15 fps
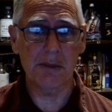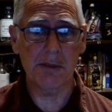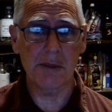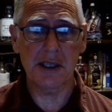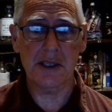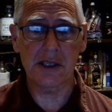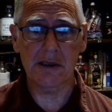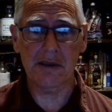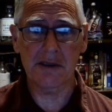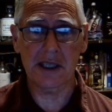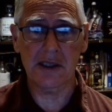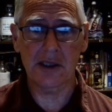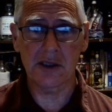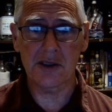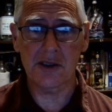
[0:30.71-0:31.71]
magic of
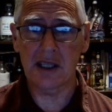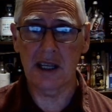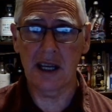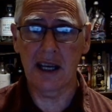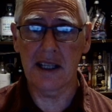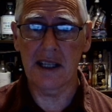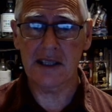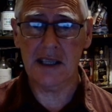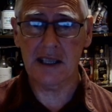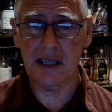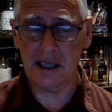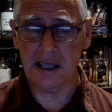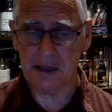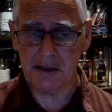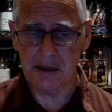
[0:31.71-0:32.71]
technology and say
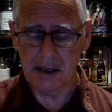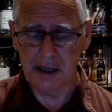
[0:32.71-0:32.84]
that